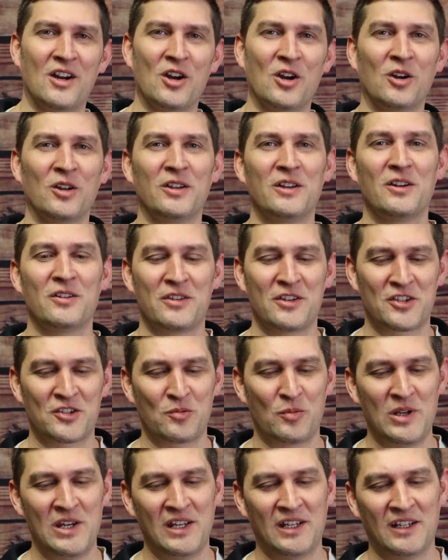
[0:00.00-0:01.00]
Earlier
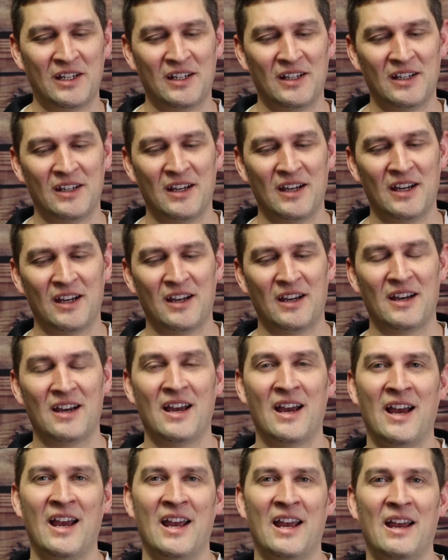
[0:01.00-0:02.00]
this week,
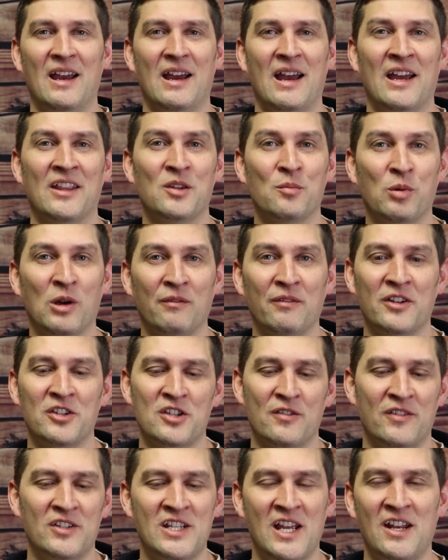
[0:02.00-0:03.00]
I had the
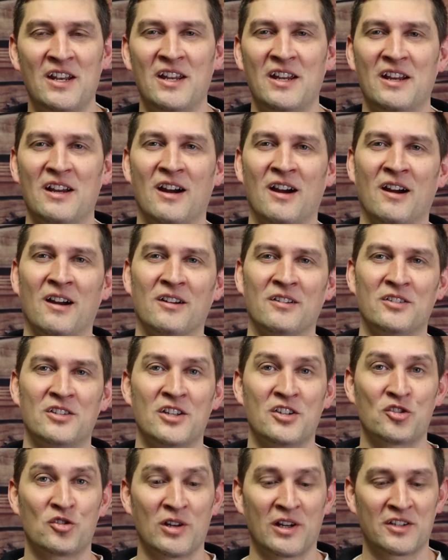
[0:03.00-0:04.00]
privilege of attending our
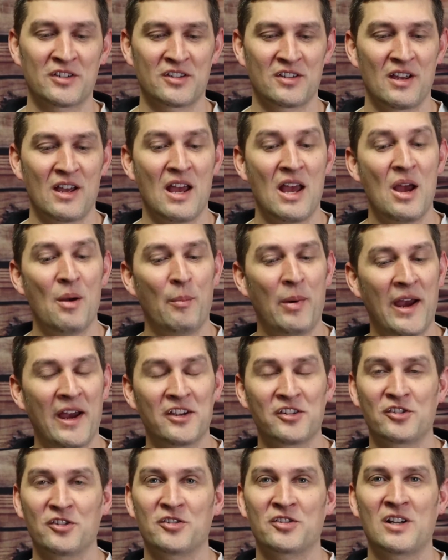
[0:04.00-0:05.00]
district's
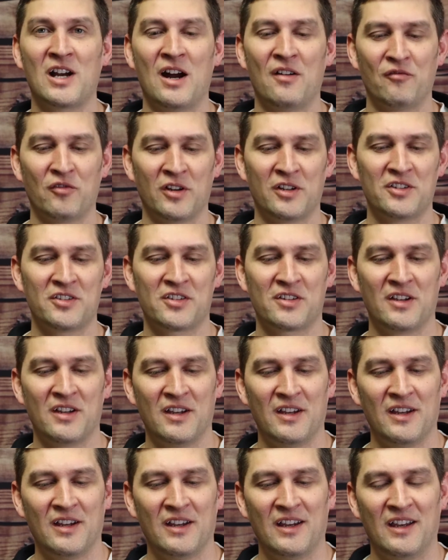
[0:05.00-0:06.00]
pastor's conference.
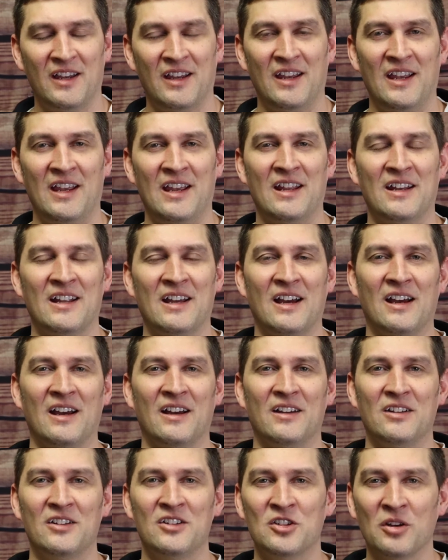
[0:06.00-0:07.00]

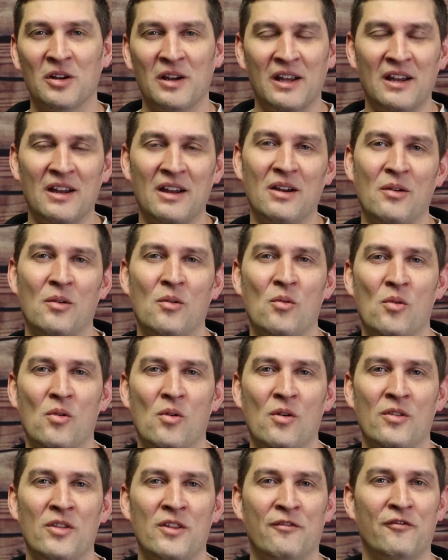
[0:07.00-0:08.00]
And during
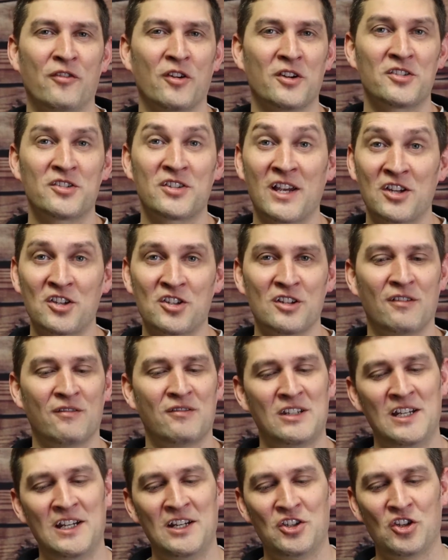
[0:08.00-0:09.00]
the first session
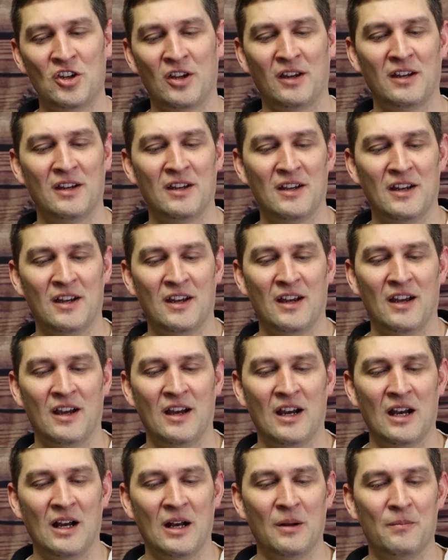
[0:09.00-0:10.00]
of teaching,
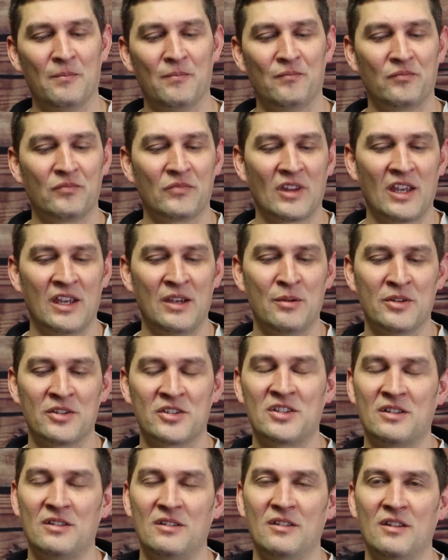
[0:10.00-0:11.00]

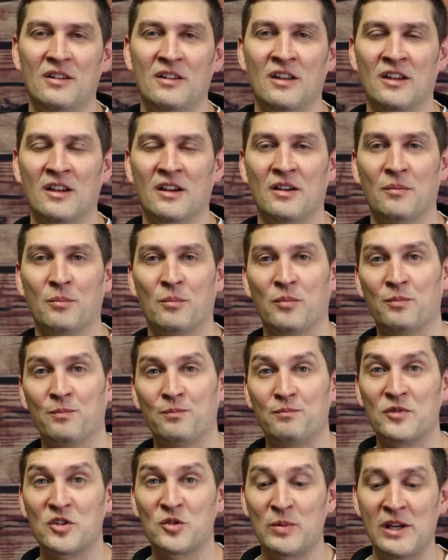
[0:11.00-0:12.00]
the
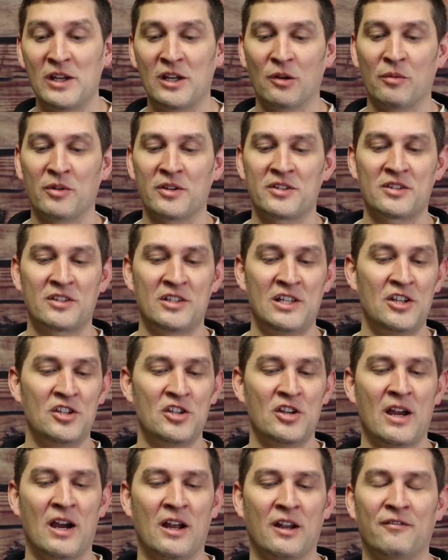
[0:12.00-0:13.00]
speaker was
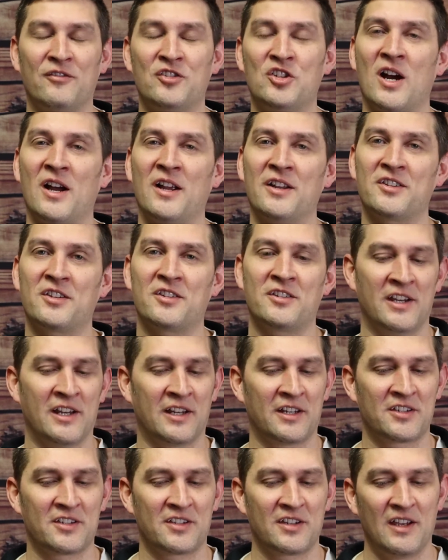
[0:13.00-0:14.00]
teaching out of John
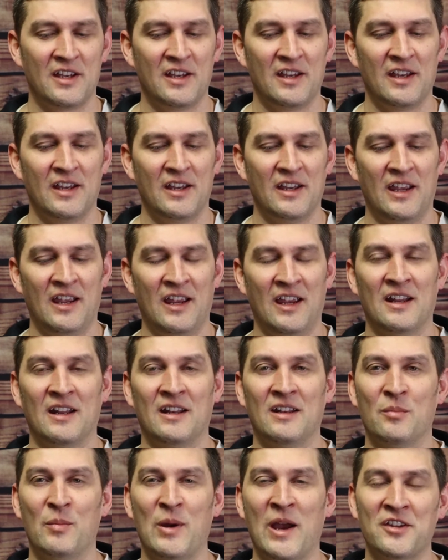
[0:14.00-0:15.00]
6
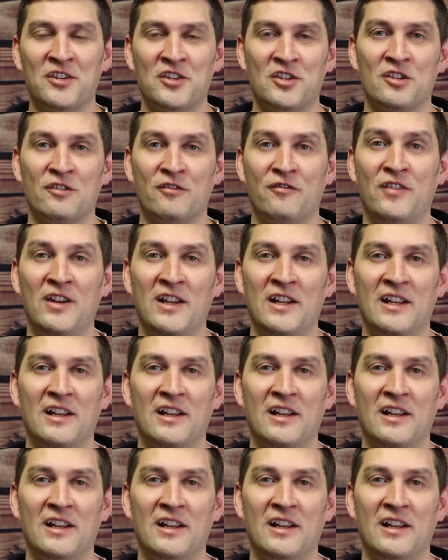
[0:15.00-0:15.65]
and the passage of